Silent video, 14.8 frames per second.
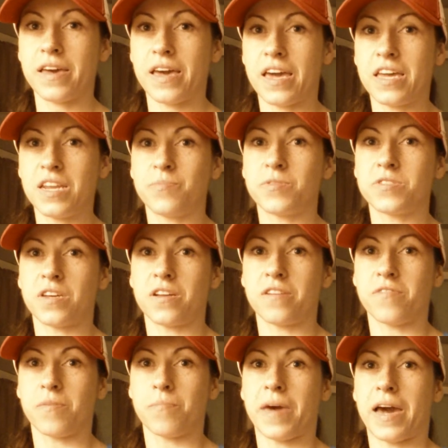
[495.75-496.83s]
80%
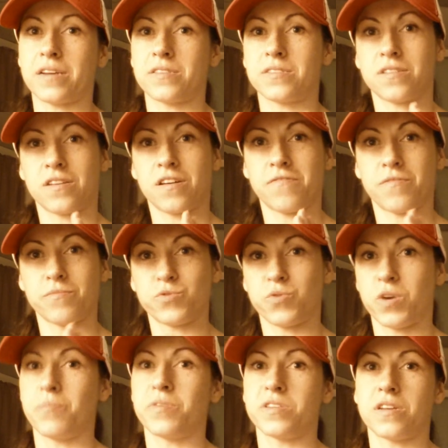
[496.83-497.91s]
of impact is going to come from
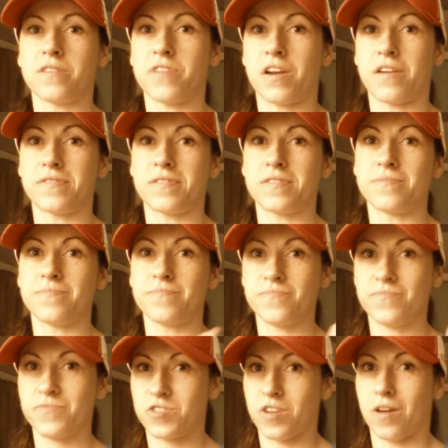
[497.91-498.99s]
20% of your effort.
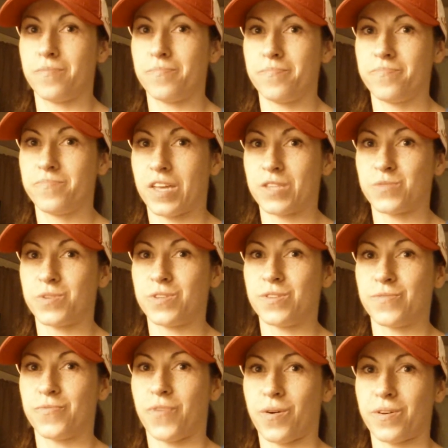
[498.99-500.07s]
So that's where you need
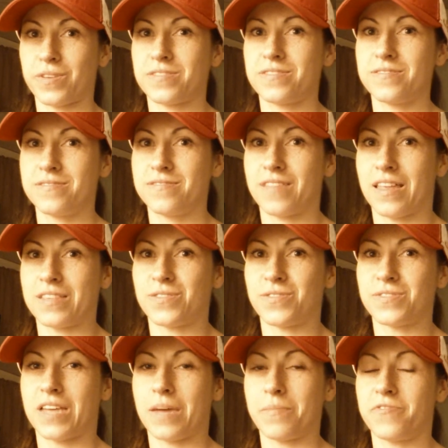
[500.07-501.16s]
to focus. That's your
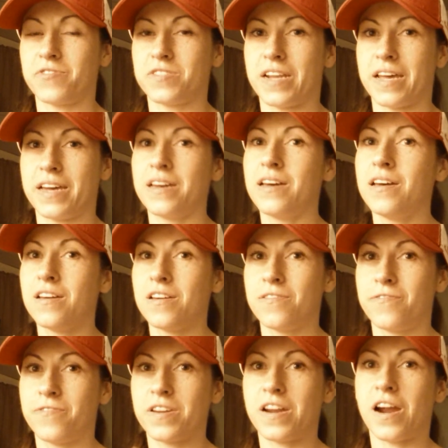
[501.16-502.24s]
assignment for today.
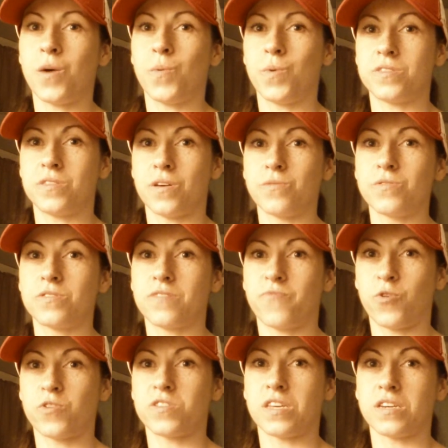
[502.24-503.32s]
Figure out what those
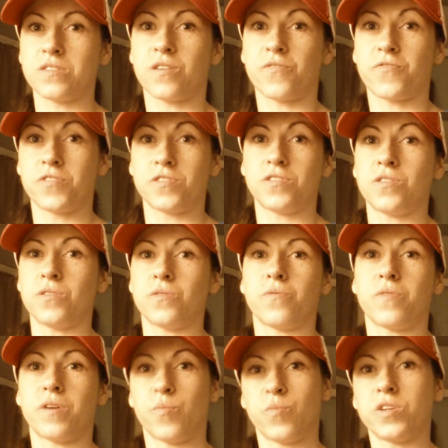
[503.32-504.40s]
4 things are for
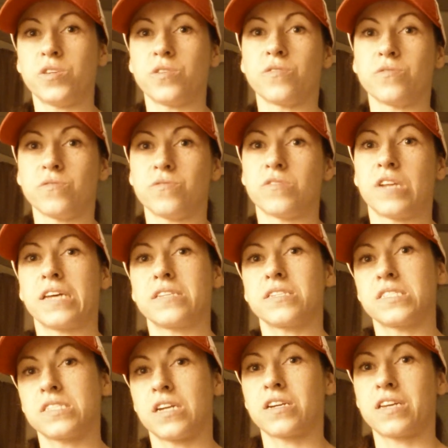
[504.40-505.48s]
you and what you can do today to
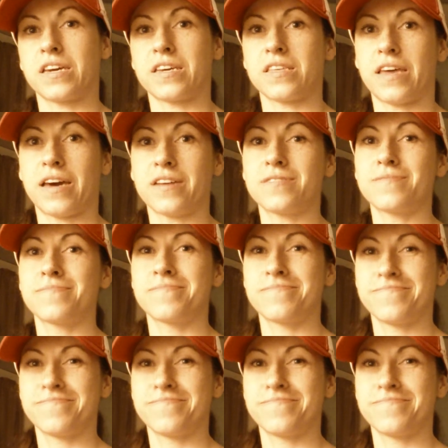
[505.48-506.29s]
start kicking ass.